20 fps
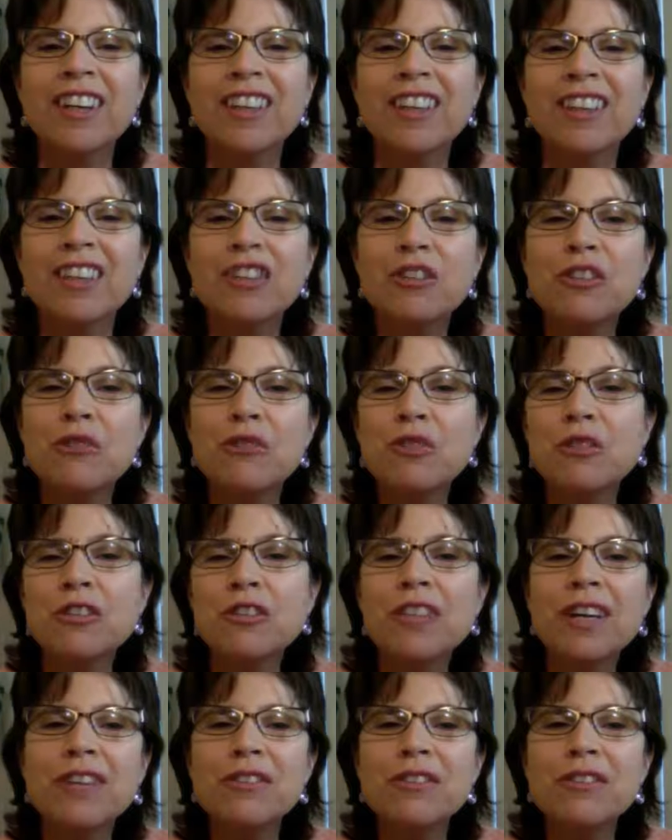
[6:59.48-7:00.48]
The user
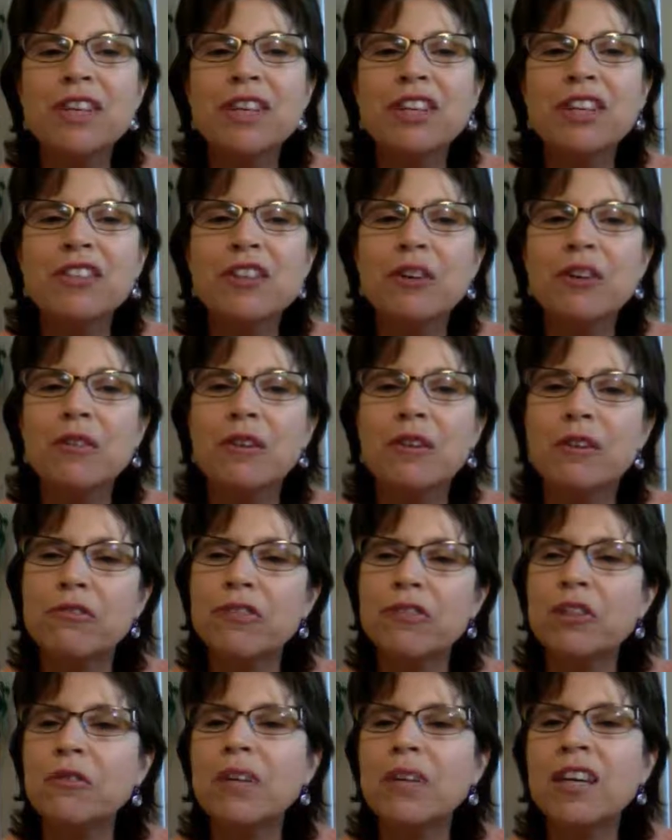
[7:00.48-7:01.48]
tells HITO a
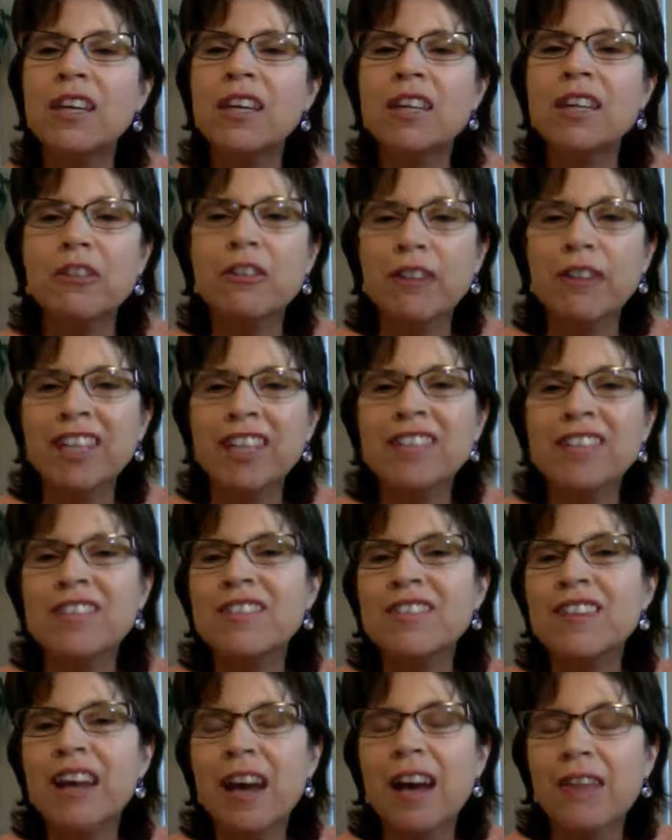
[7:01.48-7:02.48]
few key
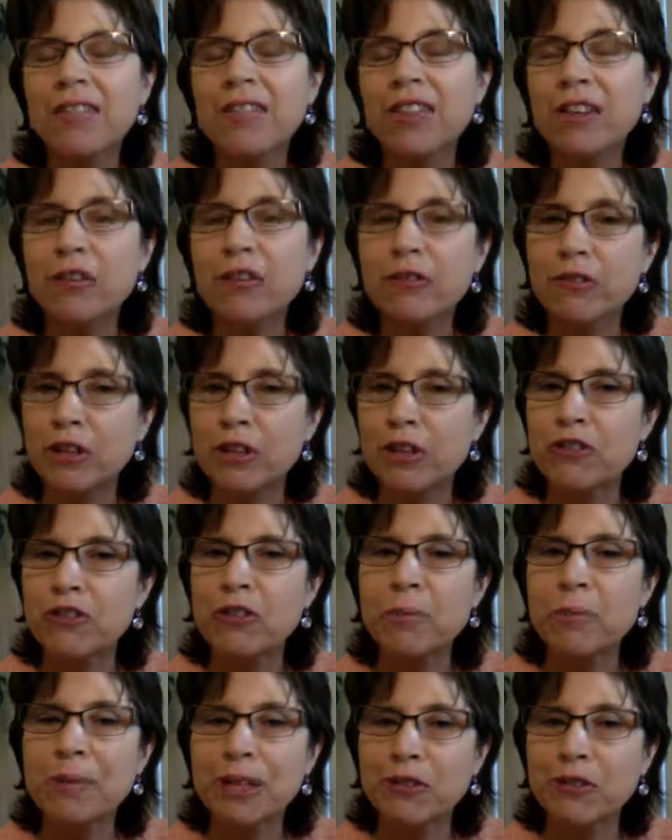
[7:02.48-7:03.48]
ingredients they have in their fridge
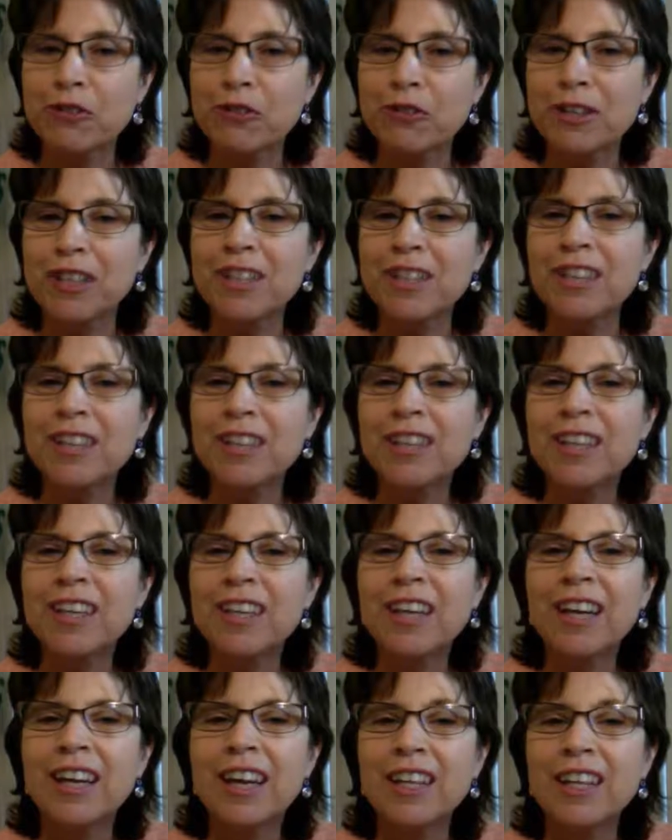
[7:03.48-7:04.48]
or pantry,
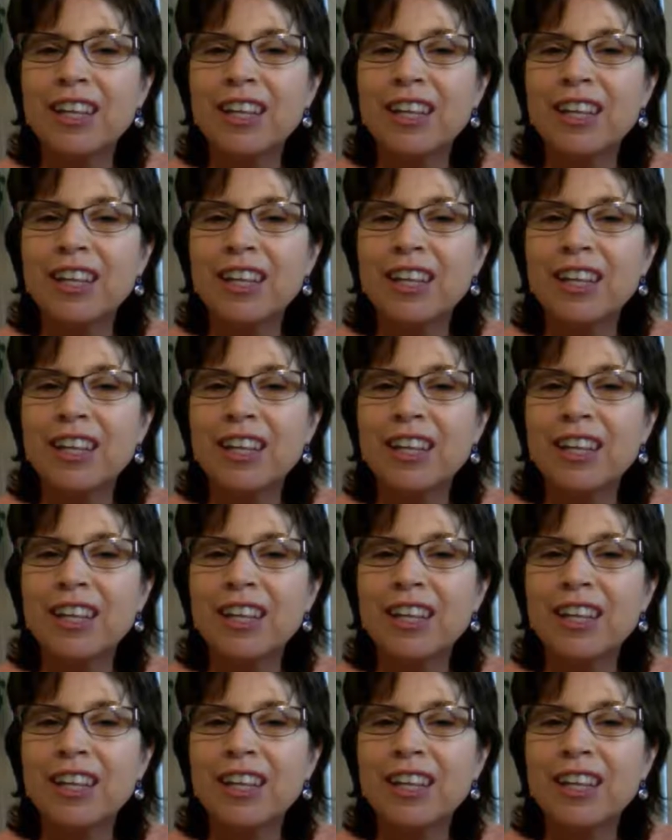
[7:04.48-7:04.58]
and